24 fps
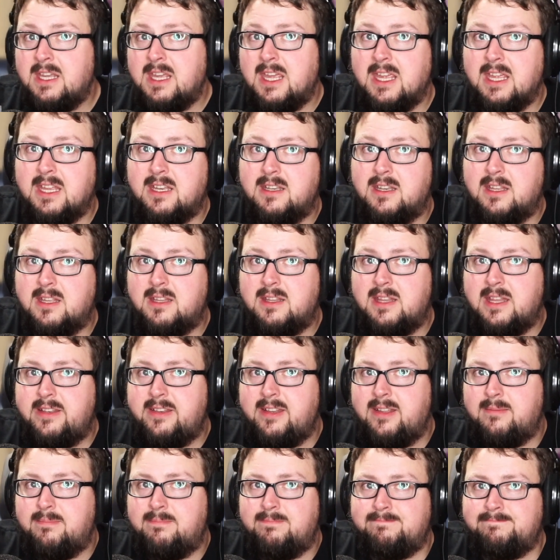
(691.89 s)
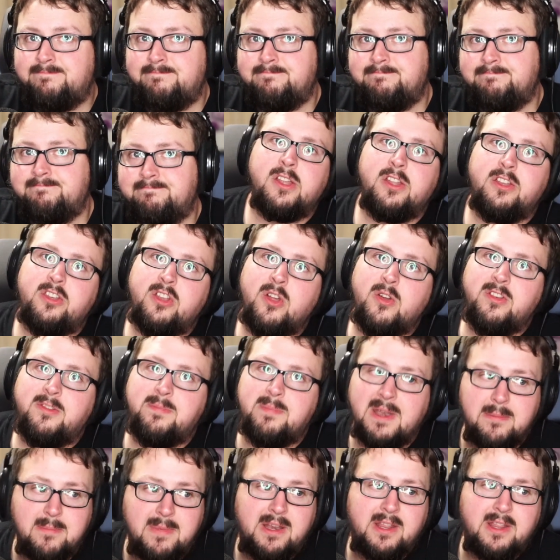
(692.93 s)
And that's it. So it's
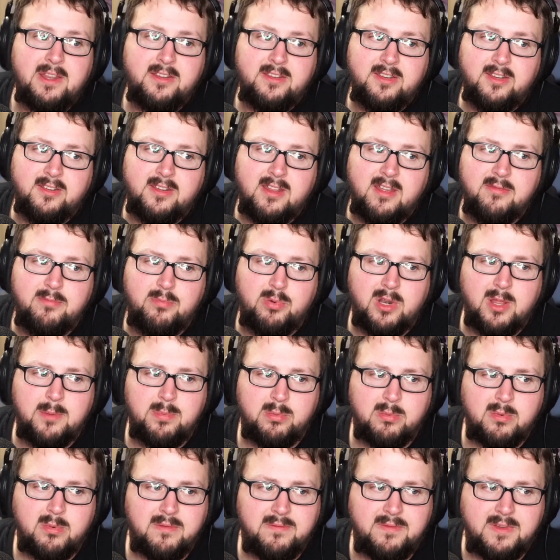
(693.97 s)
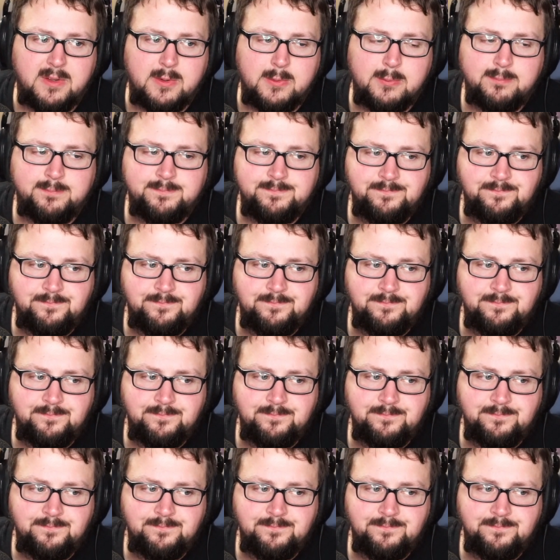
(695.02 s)
been a minute since I've put up a review,